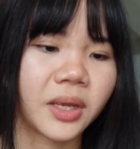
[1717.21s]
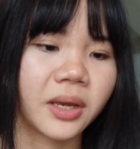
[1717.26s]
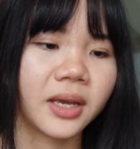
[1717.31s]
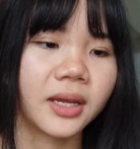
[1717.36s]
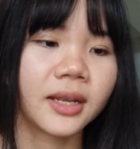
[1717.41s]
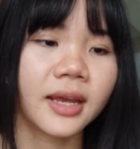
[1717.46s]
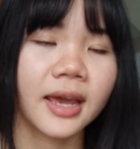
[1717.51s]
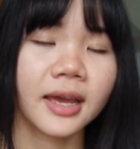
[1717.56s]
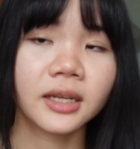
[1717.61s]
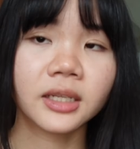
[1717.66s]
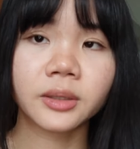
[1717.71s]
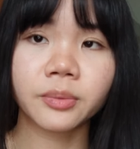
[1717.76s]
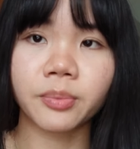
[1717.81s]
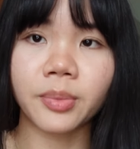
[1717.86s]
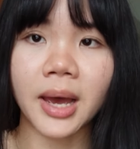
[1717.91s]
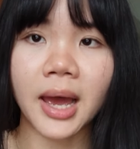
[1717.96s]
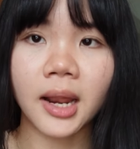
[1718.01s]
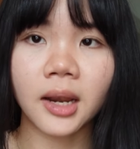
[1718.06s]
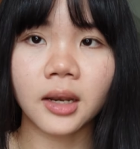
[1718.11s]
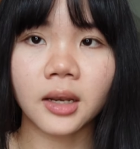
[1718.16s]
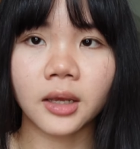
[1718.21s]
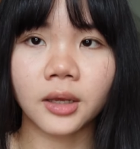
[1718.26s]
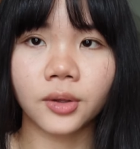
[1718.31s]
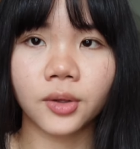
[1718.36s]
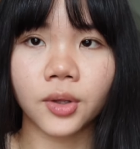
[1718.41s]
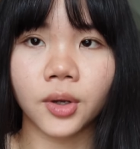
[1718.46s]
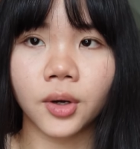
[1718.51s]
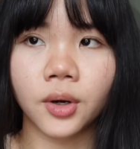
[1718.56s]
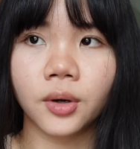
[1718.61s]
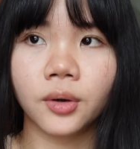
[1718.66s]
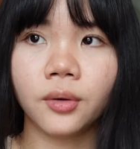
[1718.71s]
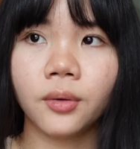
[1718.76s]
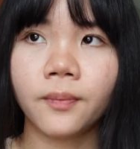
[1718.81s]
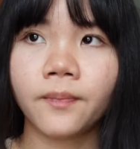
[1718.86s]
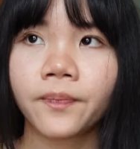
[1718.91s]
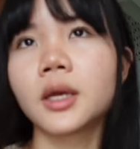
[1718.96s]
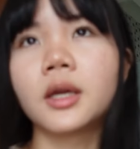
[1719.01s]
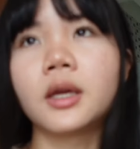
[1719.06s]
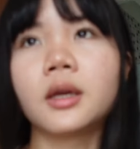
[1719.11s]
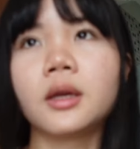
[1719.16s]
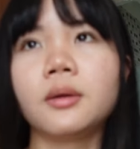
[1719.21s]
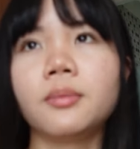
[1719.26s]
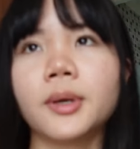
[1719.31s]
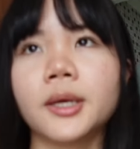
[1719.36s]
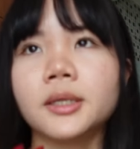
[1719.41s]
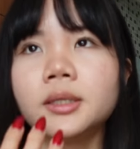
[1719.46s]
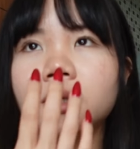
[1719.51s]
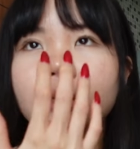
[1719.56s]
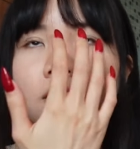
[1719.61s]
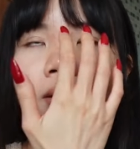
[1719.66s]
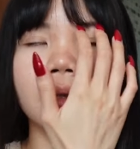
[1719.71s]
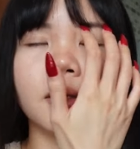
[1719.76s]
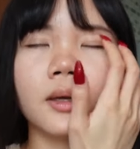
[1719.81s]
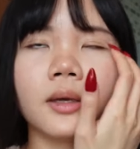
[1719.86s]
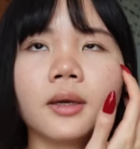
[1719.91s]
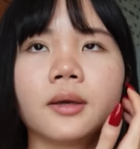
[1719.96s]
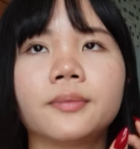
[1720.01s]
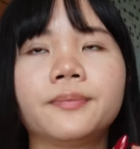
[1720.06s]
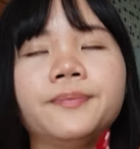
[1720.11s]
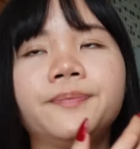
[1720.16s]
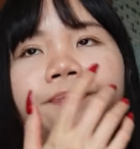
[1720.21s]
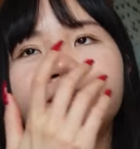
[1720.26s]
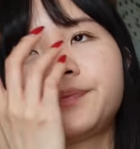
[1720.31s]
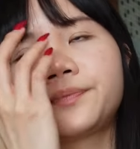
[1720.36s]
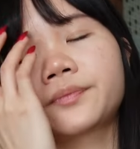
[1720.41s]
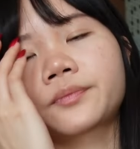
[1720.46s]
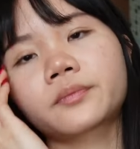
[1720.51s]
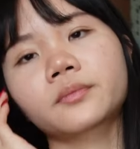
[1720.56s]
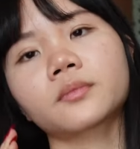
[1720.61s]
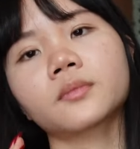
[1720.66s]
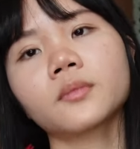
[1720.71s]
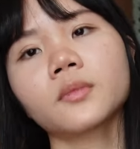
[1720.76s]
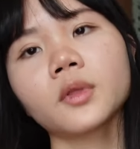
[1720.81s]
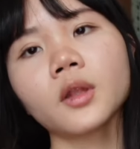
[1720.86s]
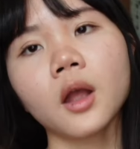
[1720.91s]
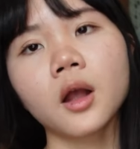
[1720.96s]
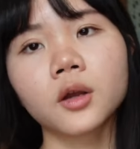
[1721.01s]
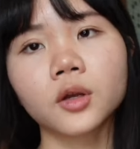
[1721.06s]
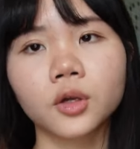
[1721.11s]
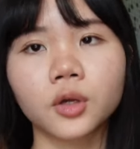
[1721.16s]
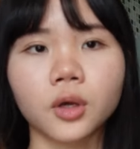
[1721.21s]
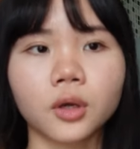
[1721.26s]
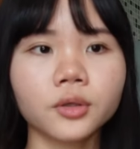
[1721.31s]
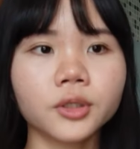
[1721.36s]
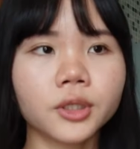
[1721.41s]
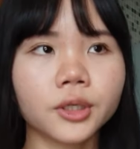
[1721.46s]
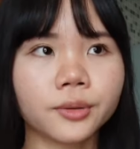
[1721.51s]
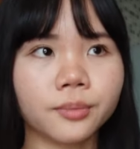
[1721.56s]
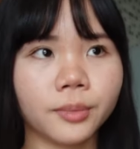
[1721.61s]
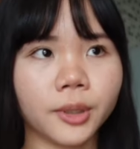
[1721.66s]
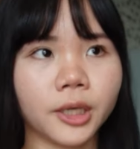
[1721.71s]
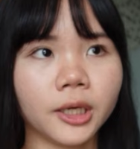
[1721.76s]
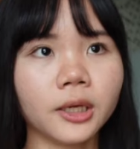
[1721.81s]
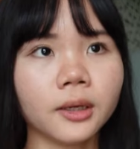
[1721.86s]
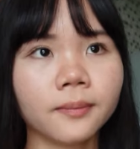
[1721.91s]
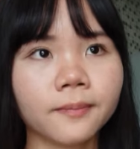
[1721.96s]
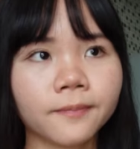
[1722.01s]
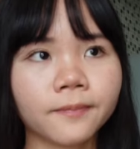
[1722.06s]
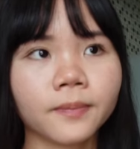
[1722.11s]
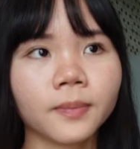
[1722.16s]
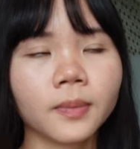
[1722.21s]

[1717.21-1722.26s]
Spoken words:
It ends badly though. He basically ghosted me,